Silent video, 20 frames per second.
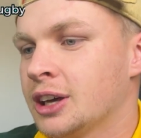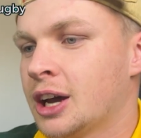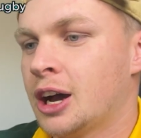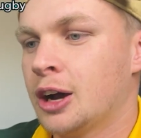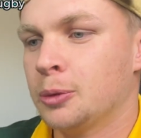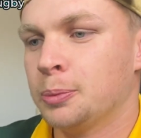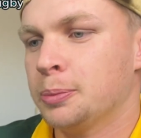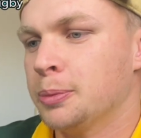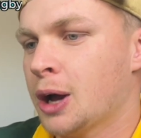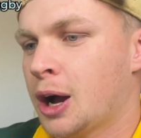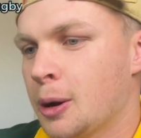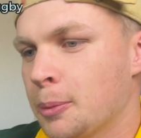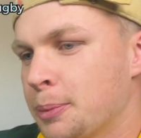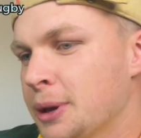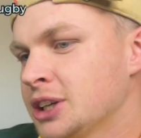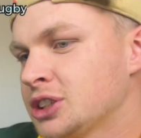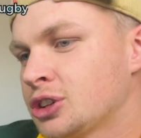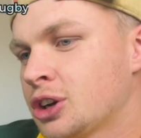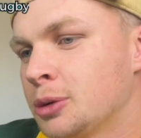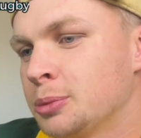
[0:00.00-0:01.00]
Our
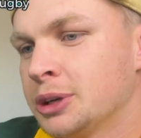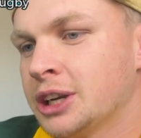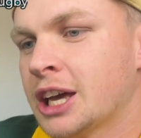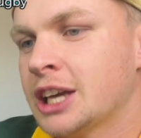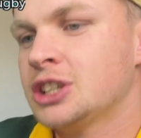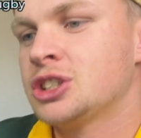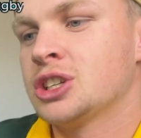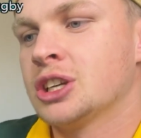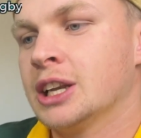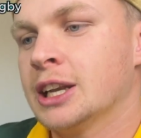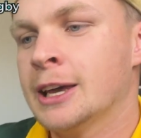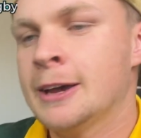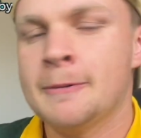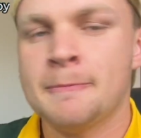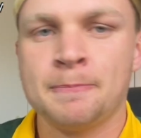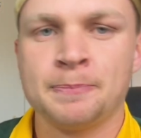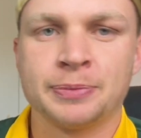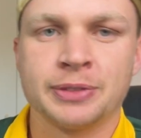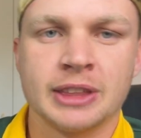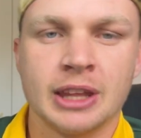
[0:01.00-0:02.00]
best combination
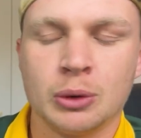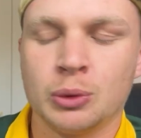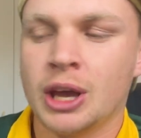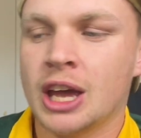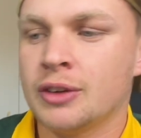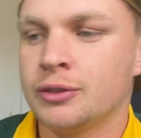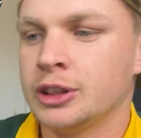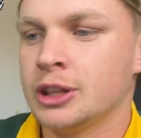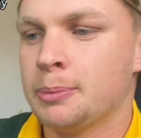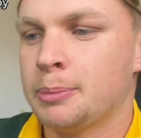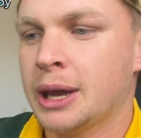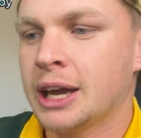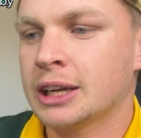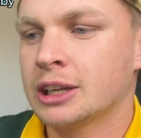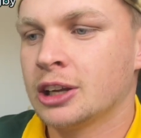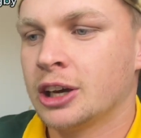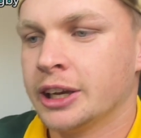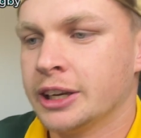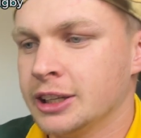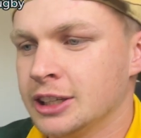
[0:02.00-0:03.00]
that we have in the back line